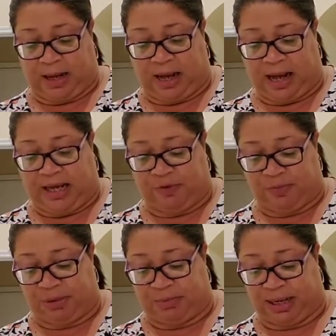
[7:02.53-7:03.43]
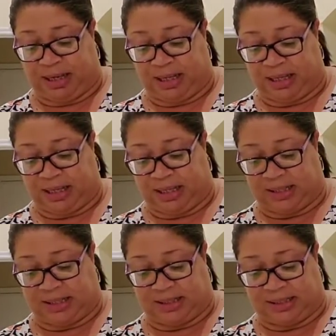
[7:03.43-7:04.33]
I have been making
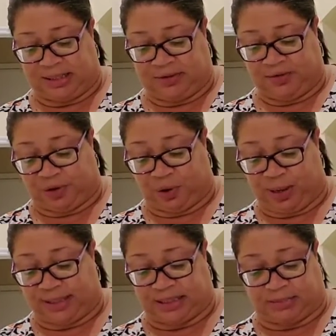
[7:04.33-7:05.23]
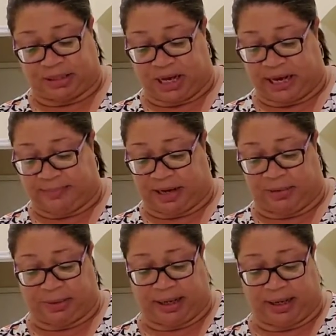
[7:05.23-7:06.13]
these for quite some time now.
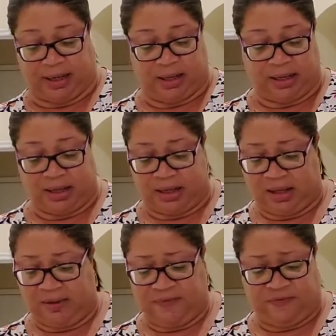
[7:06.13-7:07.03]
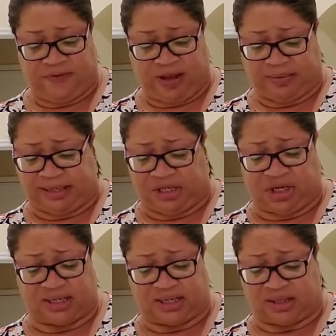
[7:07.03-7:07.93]
My family
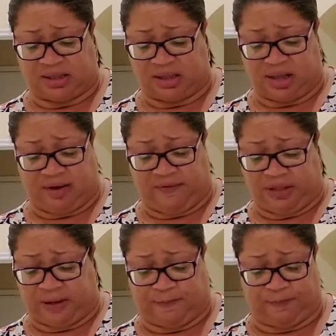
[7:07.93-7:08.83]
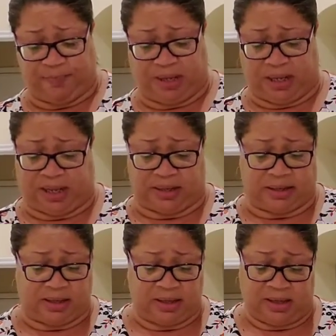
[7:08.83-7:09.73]
just love them.
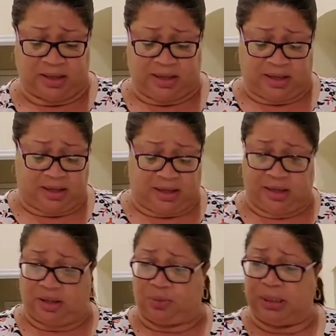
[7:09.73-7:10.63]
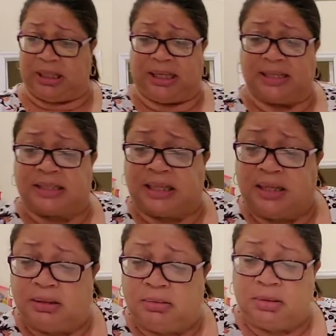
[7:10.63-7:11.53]
And they're really easy.
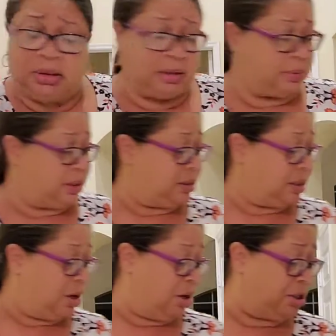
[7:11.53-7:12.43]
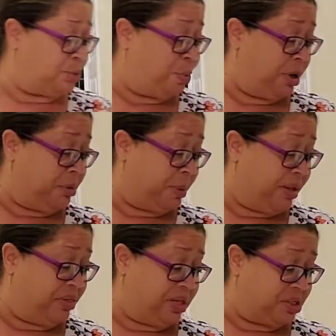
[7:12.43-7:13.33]
I mean, the hardest part
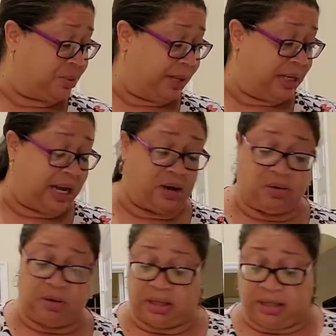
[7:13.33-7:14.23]
about this right now,